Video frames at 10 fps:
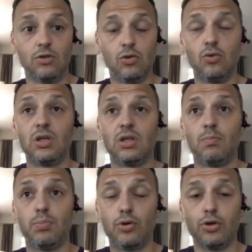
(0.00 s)
You can
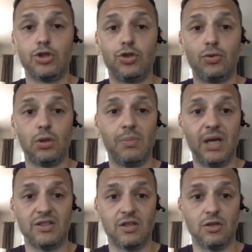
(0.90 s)
push your
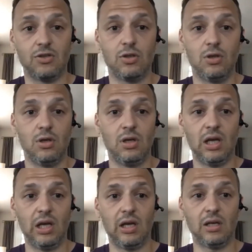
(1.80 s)
message
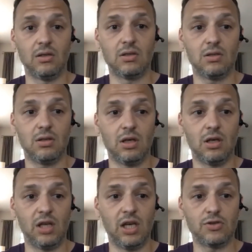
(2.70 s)
and
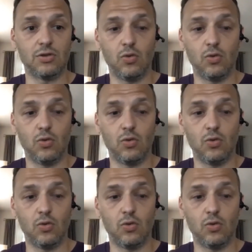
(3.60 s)
the answer you